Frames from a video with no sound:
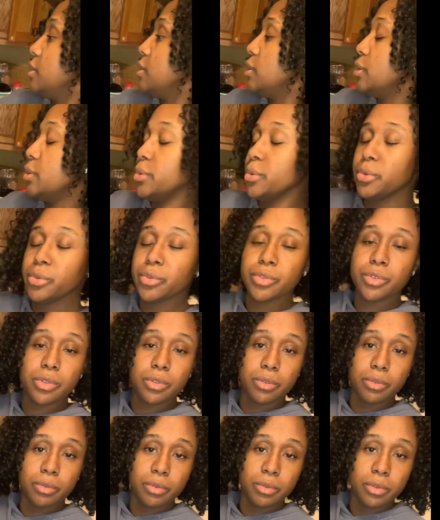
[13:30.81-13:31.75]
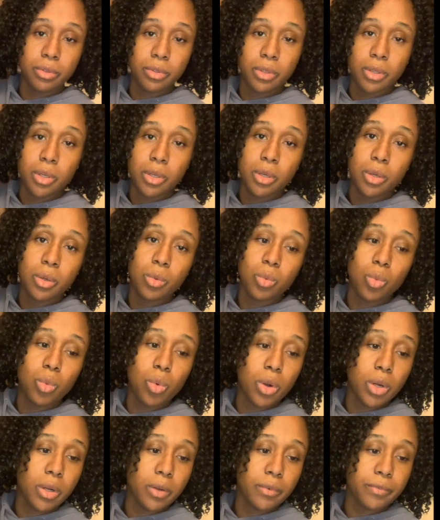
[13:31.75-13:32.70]
use
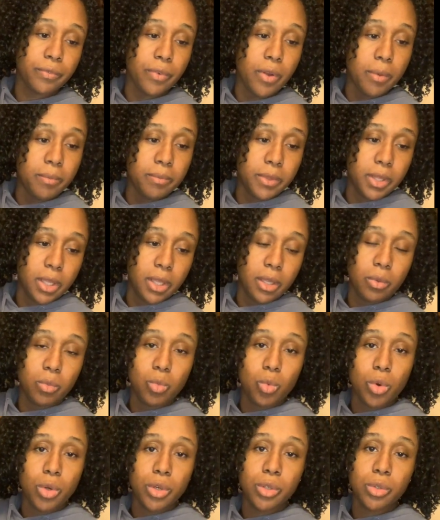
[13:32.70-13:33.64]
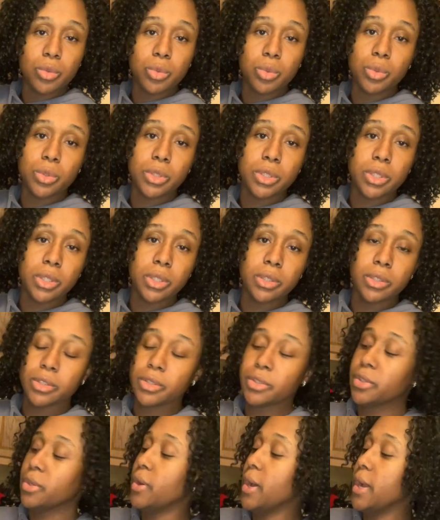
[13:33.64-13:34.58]
water from the water cooler,
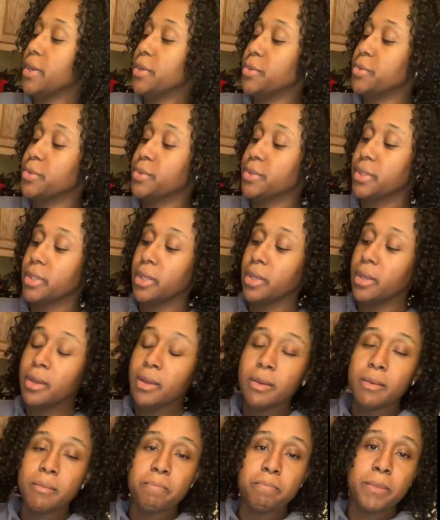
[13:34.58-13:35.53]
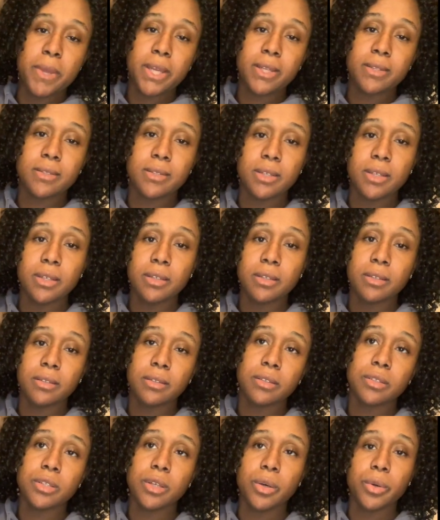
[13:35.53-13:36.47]
so I usually mix it
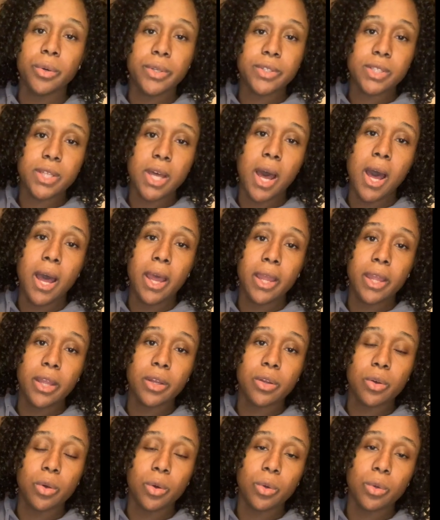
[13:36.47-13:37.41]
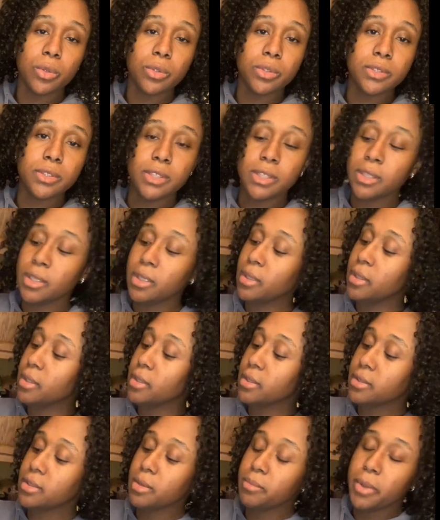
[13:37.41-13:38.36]
so it's hot and cold
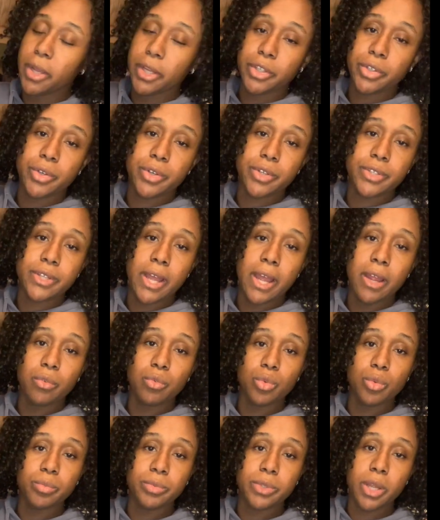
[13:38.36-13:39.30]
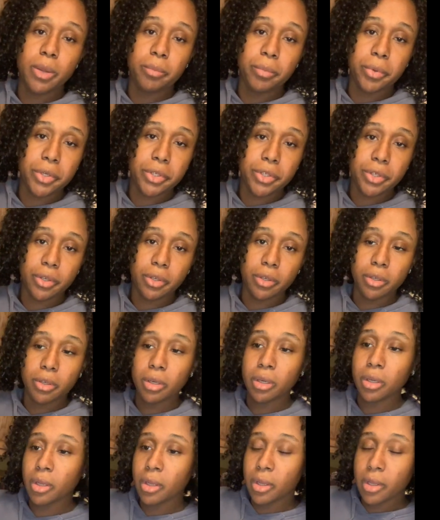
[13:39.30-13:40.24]
to make sure it's at room temperature.
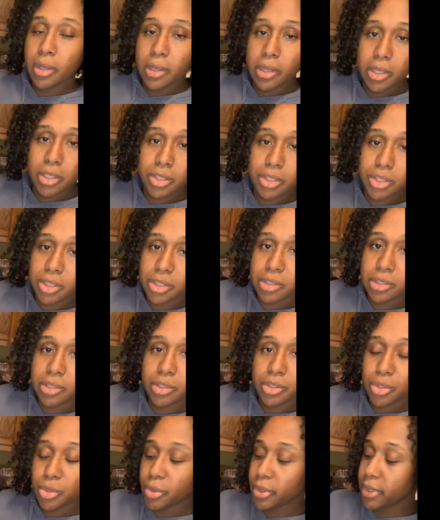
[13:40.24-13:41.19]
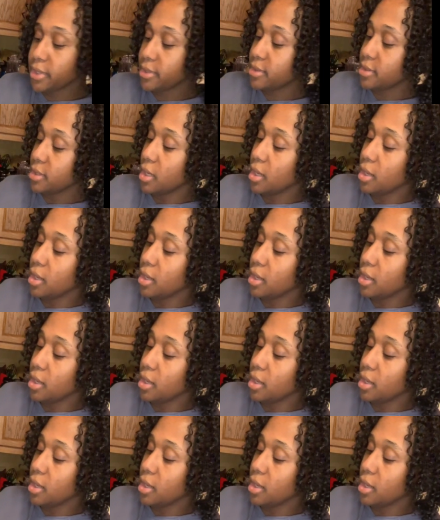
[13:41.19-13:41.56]
It's just a choice.